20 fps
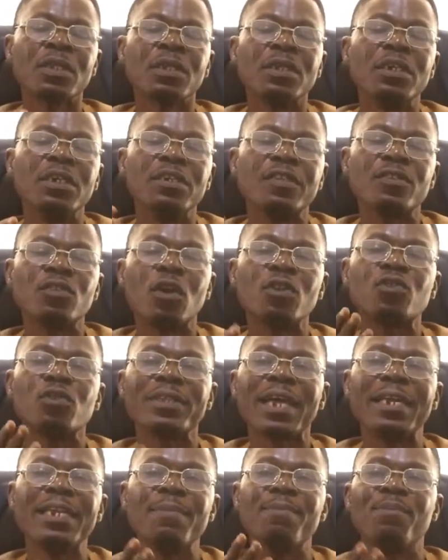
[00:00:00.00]
is not
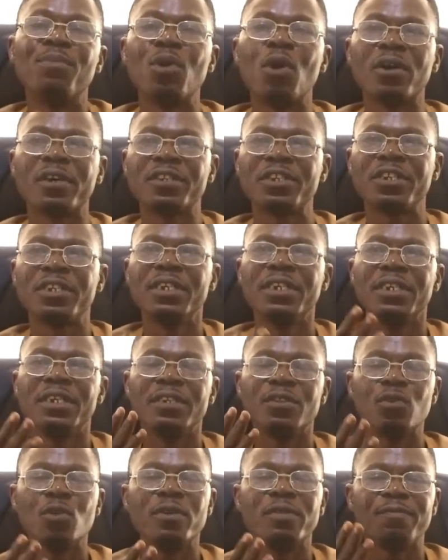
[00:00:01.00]
totally blocked.
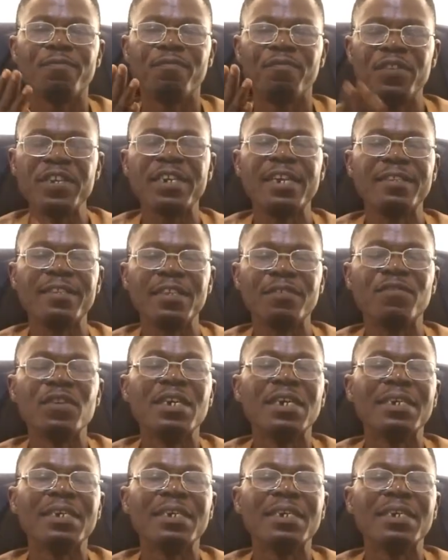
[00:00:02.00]
So it's fricative.